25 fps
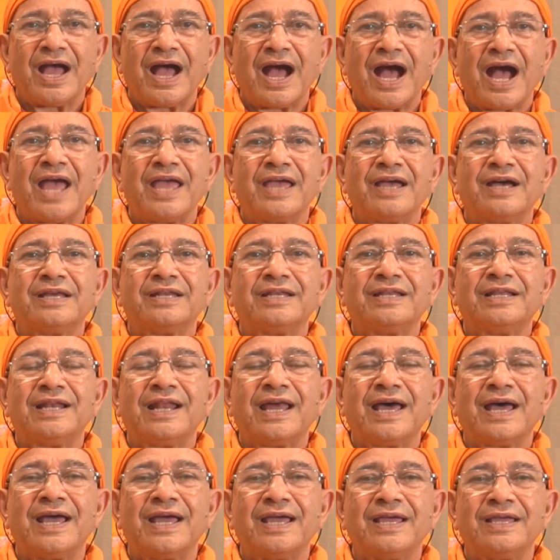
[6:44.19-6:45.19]
I
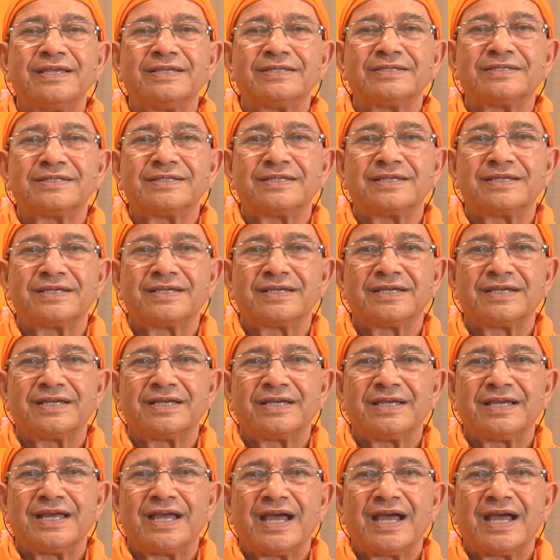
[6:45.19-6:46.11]
analyze,